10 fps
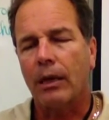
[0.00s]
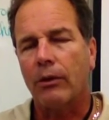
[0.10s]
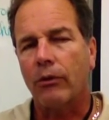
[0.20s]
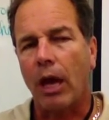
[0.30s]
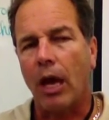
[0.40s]

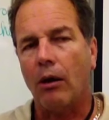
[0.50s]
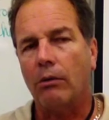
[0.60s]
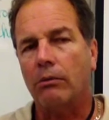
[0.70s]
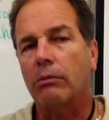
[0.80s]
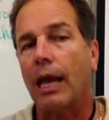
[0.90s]

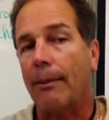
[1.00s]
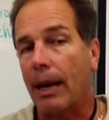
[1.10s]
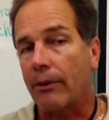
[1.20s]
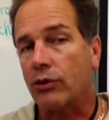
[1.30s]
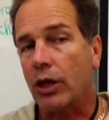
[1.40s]
So, light
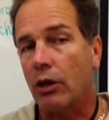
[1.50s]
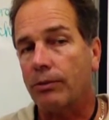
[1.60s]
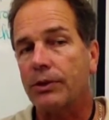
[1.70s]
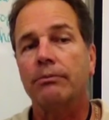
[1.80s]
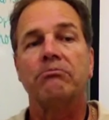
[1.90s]

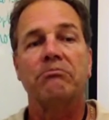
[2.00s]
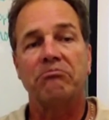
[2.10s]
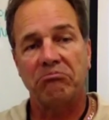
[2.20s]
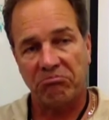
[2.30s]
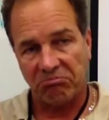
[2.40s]
microscopes,
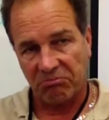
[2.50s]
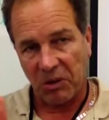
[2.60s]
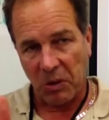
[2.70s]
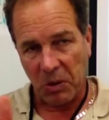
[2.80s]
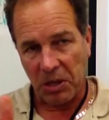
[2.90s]

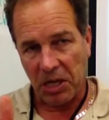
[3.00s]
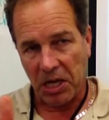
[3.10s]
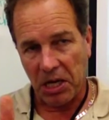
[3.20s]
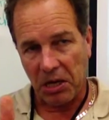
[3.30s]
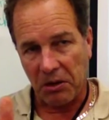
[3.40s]

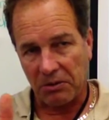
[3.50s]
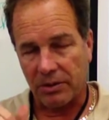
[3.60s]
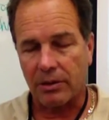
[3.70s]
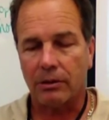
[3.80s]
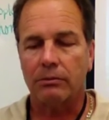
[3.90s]
organelles,